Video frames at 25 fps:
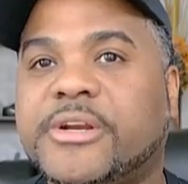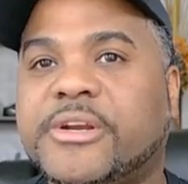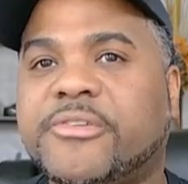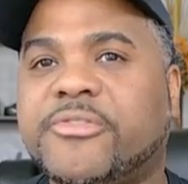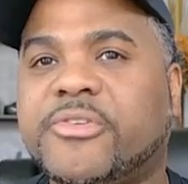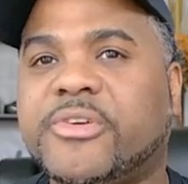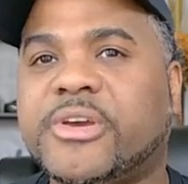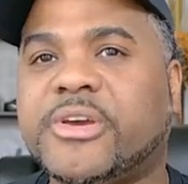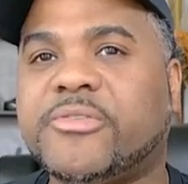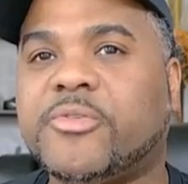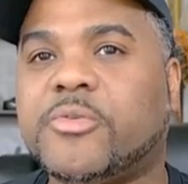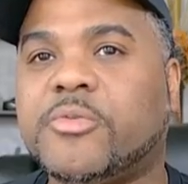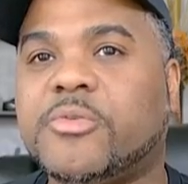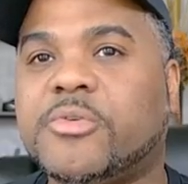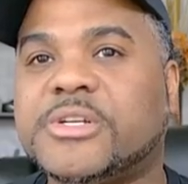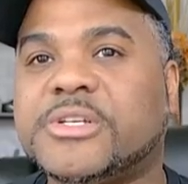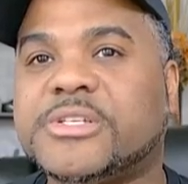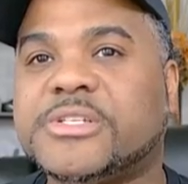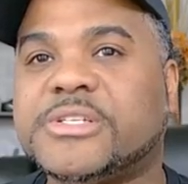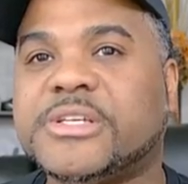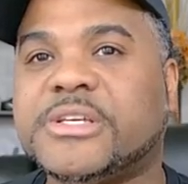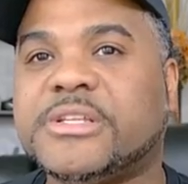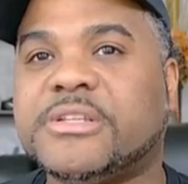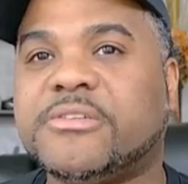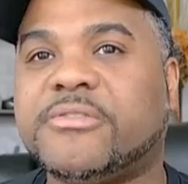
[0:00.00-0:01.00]
And if you ever want
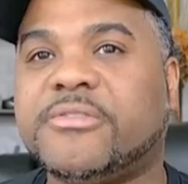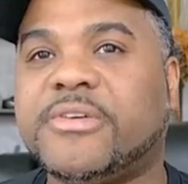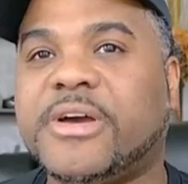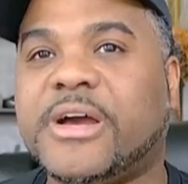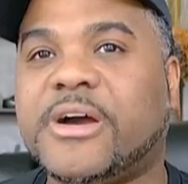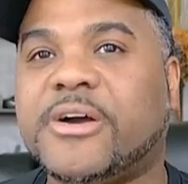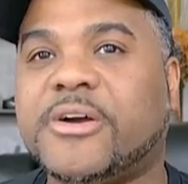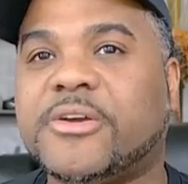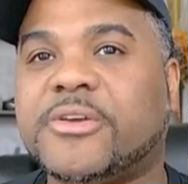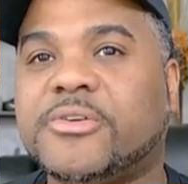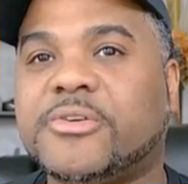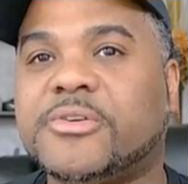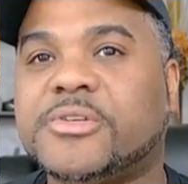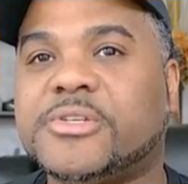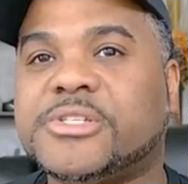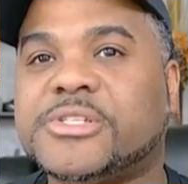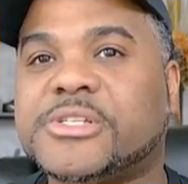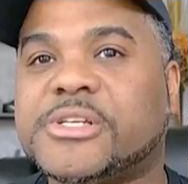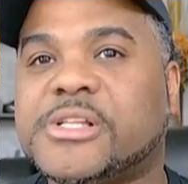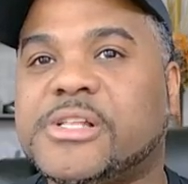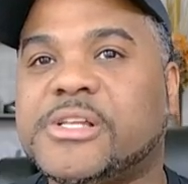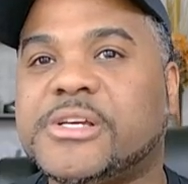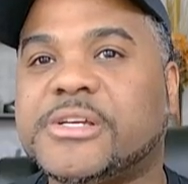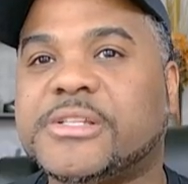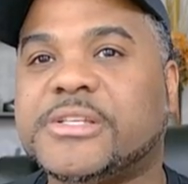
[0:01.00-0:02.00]
to see the value, you
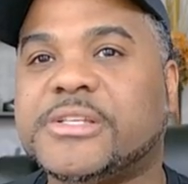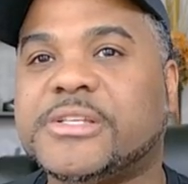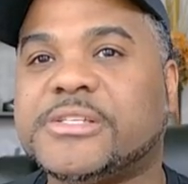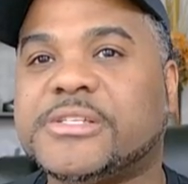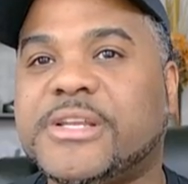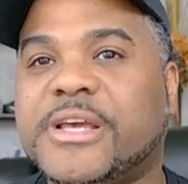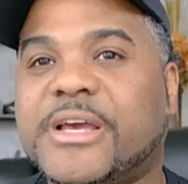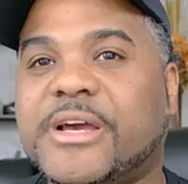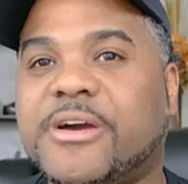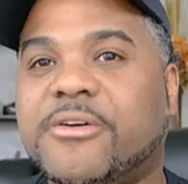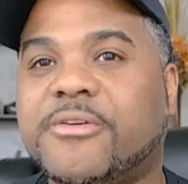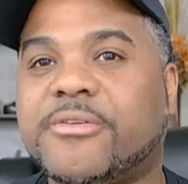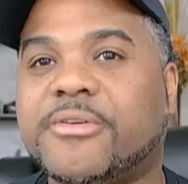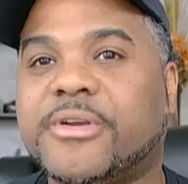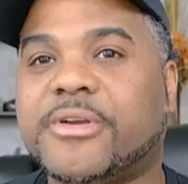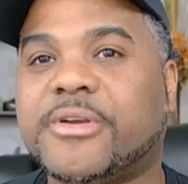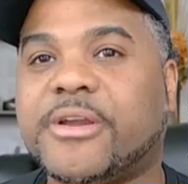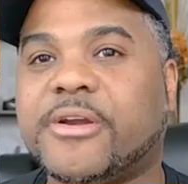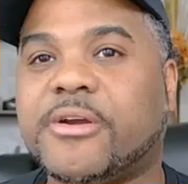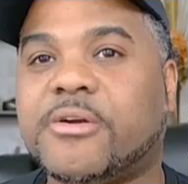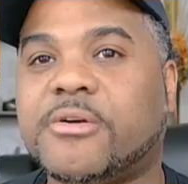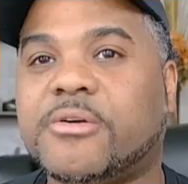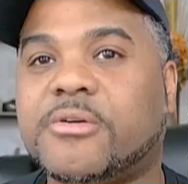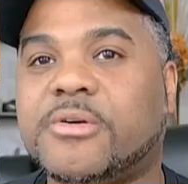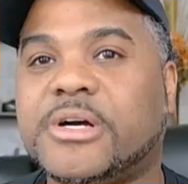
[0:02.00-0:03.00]
just click this down
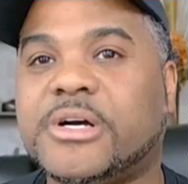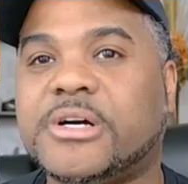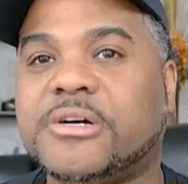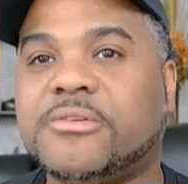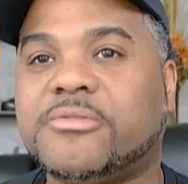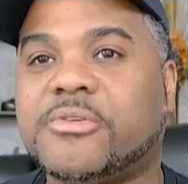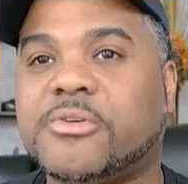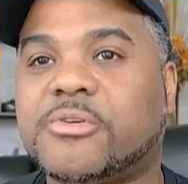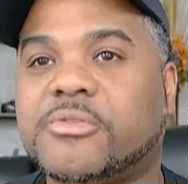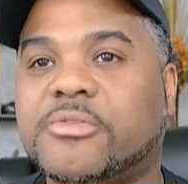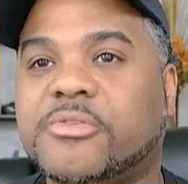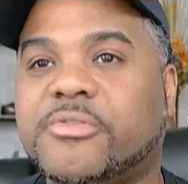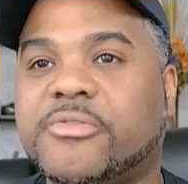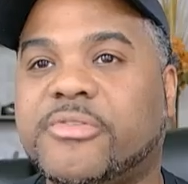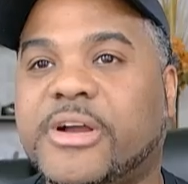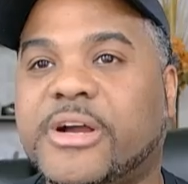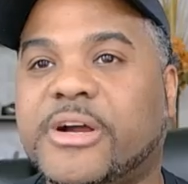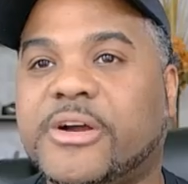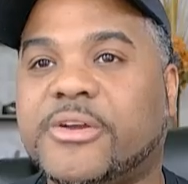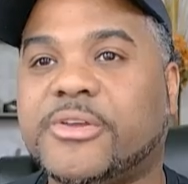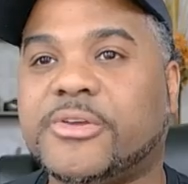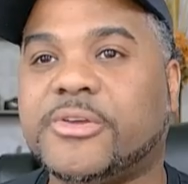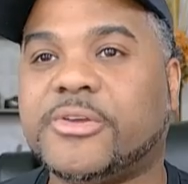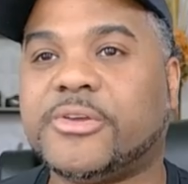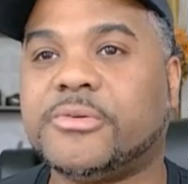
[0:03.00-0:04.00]
arrow, hover over
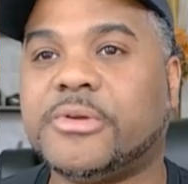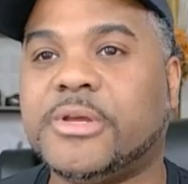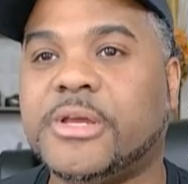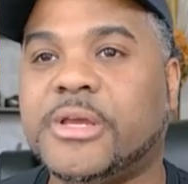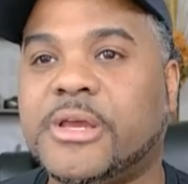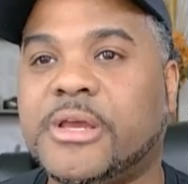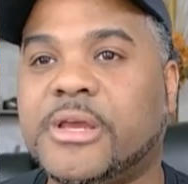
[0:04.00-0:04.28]
value,